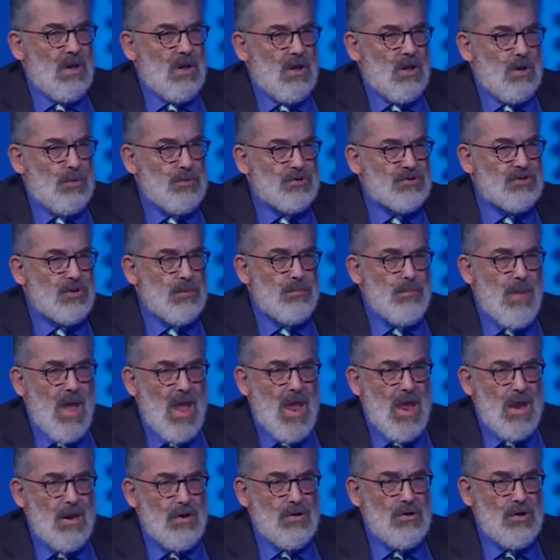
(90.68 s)
who was the
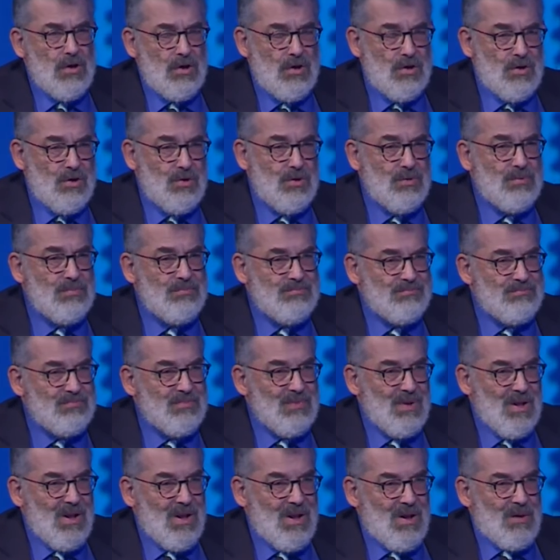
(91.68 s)
man who
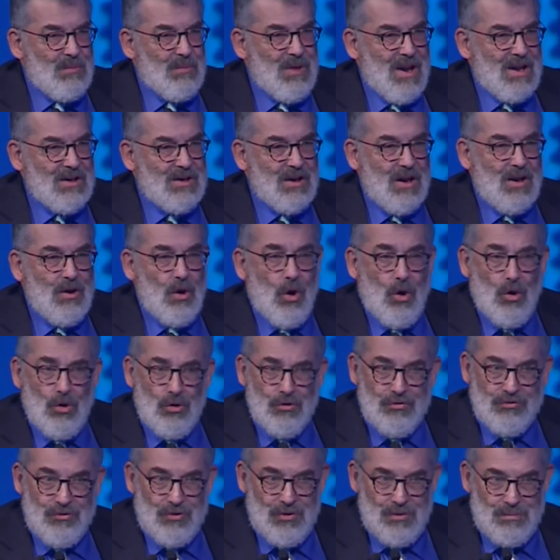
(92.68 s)
made an
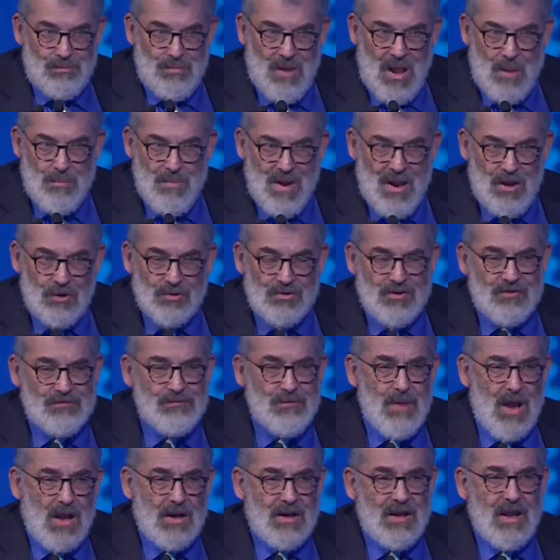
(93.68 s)
awful amount of
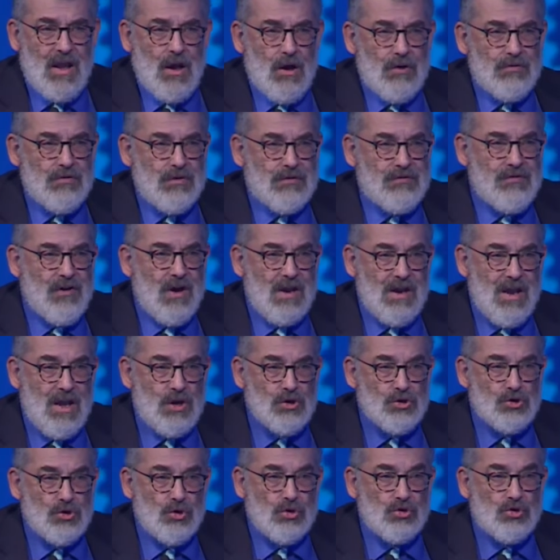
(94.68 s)
money out of the
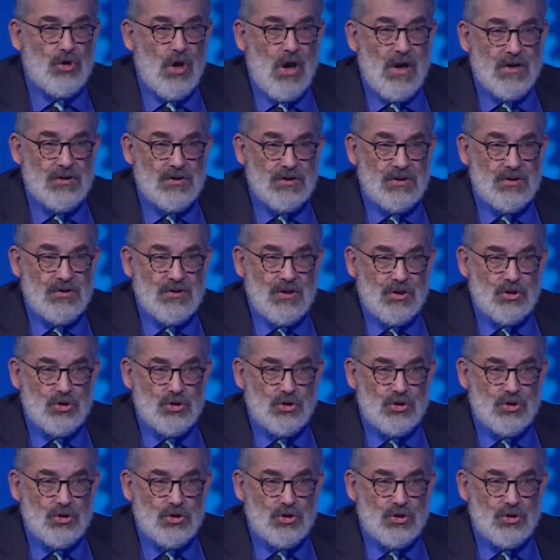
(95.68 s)
financial crisis, a